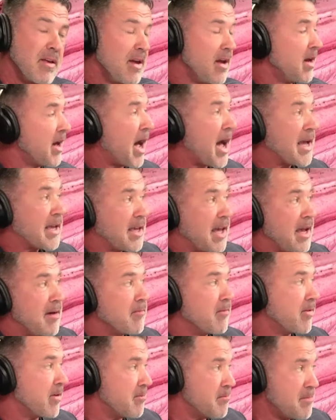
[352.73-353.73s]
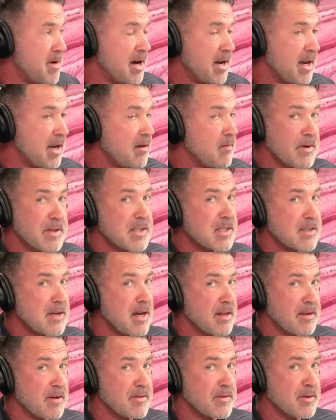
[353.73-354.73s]
I came from money, which is
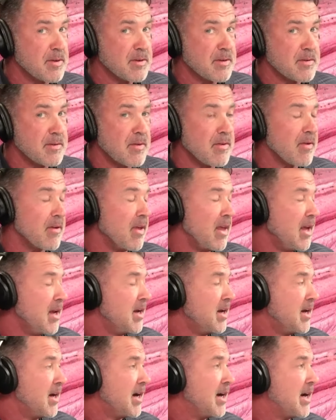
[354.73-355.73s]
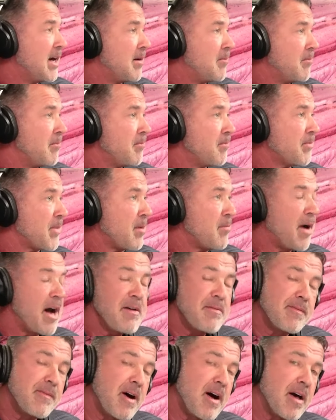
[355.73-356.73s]
not the truth.
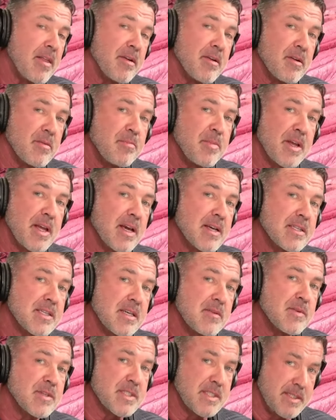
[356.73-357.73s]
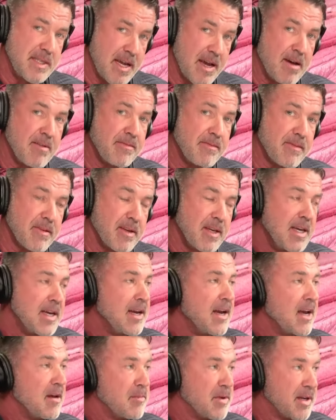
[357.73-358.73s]
My father, because he was deaf,
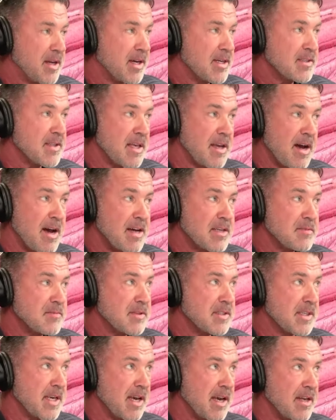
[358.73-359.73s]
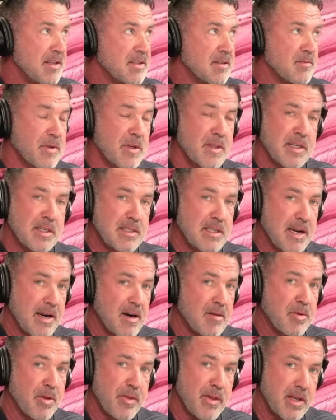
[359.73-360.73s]
and because the Osmonds had some
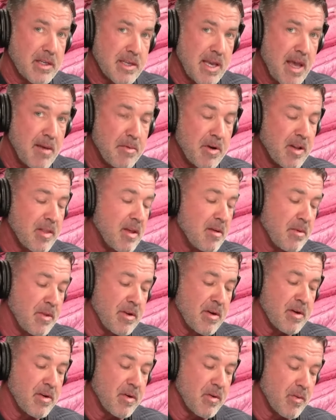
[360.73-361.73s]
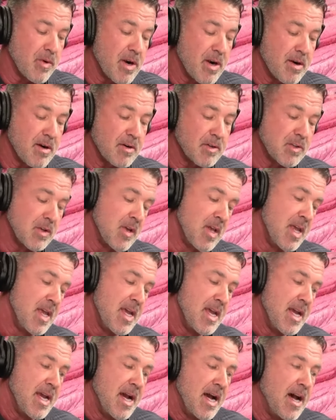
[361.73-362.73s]
terrible things happen to them in their careers,
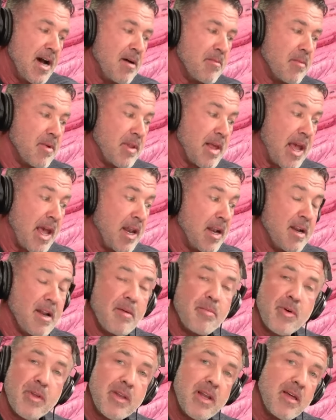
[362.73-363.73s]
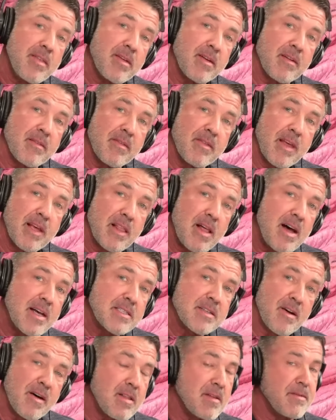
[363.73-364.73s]
ended up with nothing. They
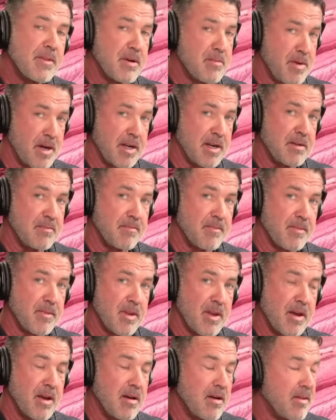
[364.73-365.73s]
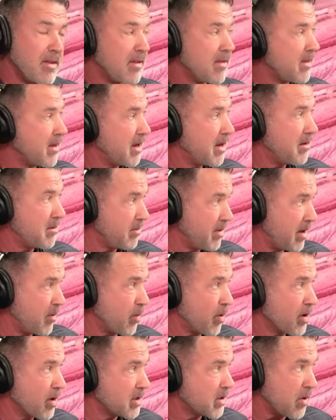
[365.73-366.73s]
lost all of their money that they
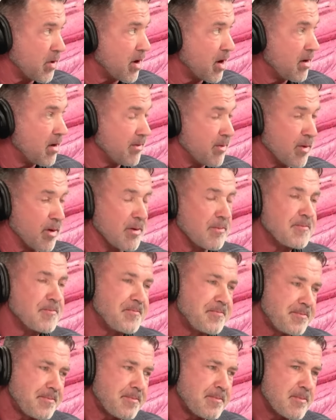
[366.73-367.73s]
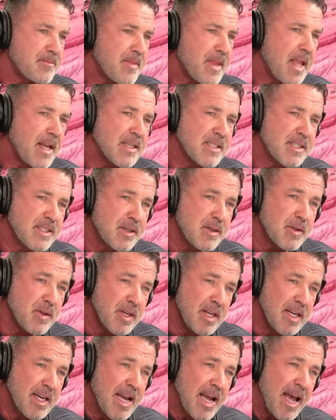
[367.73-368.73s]
worked so hard for. So
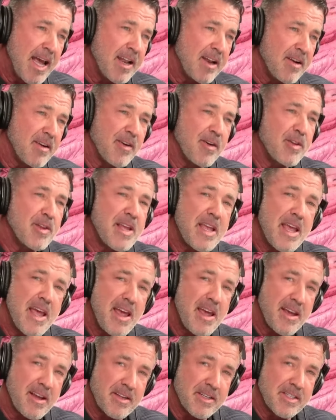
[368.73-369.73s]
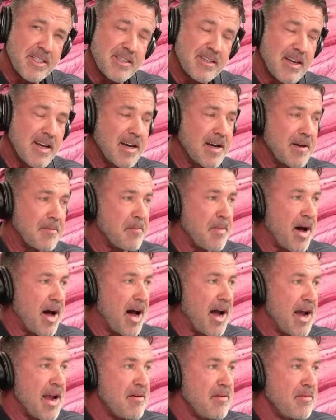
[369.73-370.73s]
at an early age,
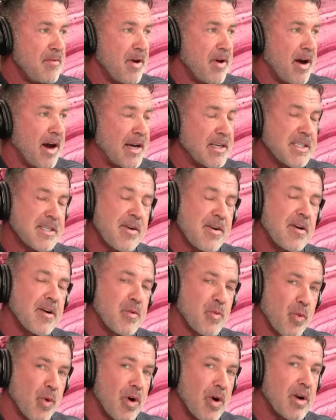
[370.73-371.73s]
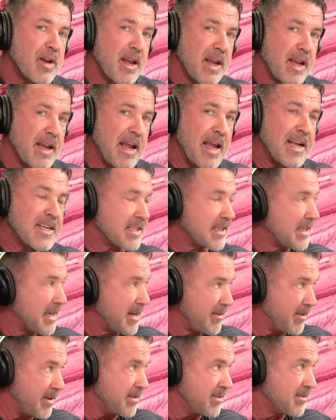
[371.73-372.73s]
I started working at age
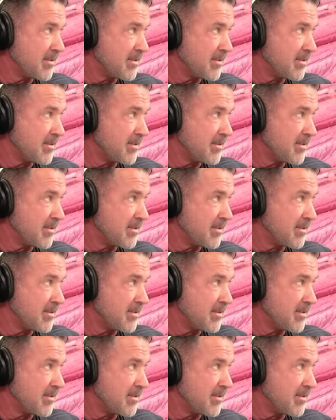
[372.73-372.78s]
11.